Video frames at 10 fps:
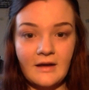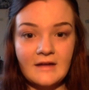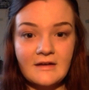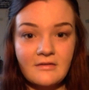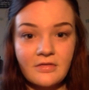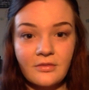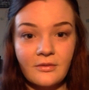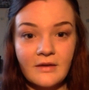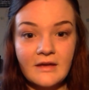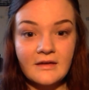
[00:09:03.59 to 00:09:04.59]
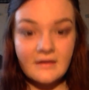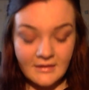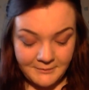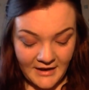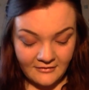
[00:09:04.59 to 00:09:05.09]
I never thought a
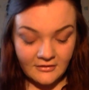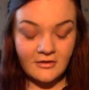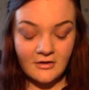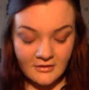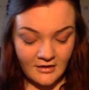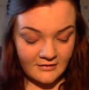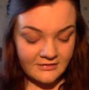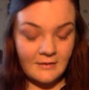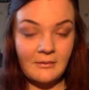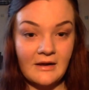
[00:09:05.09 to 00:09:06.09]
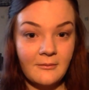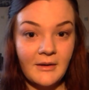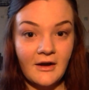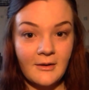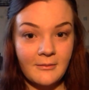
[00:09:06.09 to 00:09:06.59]
powder could last that well on
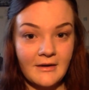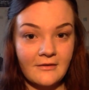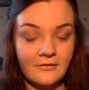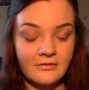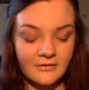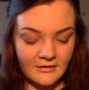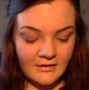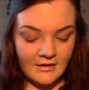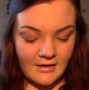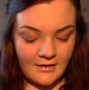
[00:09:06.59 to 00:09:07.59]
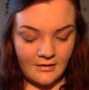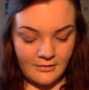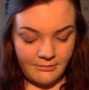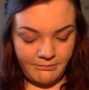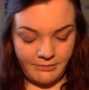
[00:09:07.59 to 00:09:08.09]
my eyebrows,
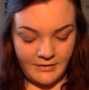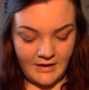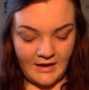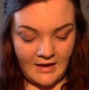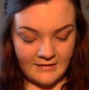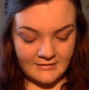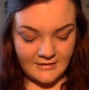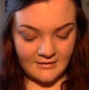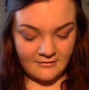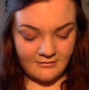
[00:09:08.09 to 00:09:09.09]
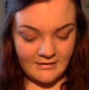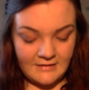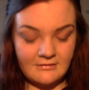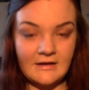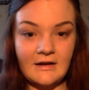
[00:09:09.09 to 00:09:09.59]
but it has, and I
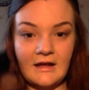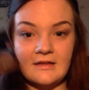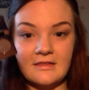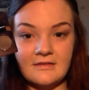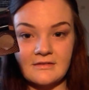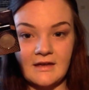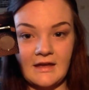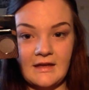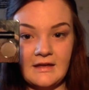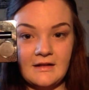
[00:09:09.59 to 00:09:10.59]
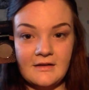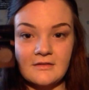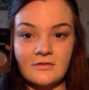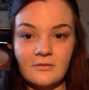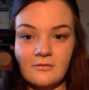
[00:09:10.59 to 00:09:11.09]
really like this kit. It
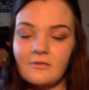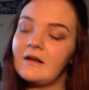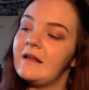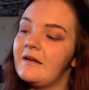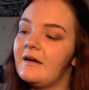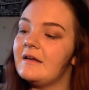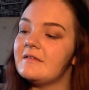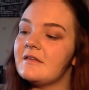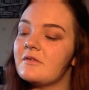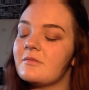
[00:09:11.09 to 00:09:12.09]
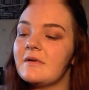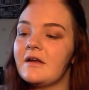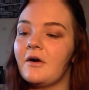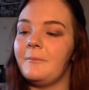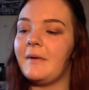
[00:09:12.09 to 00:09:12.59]
looks really nice, it's really
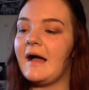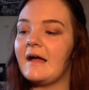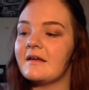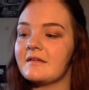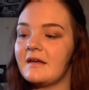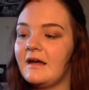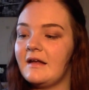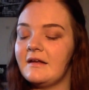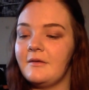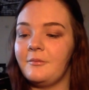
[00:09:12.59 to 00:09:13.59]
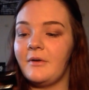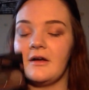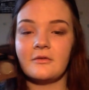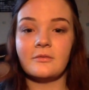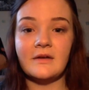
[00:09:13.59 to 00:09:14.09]
compact, and it
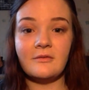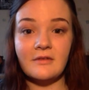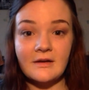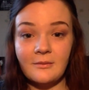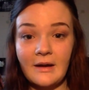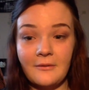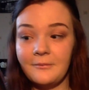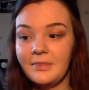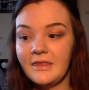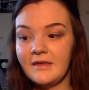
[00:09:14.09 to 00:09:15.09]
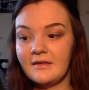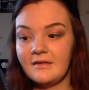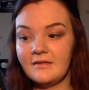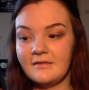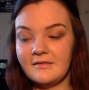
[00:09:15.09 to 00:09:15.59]
works really well.
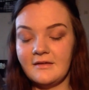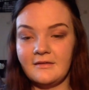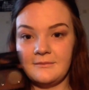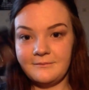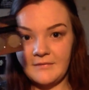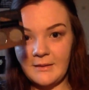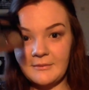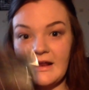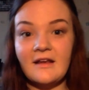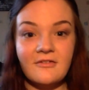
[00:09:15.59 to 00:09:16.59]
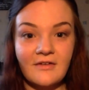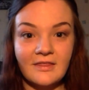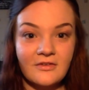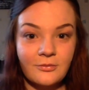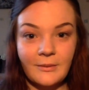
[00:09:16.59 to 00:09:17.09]
So I'm glad I
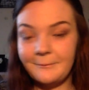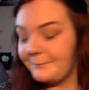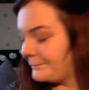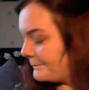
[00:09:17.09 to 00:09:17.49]
found this one.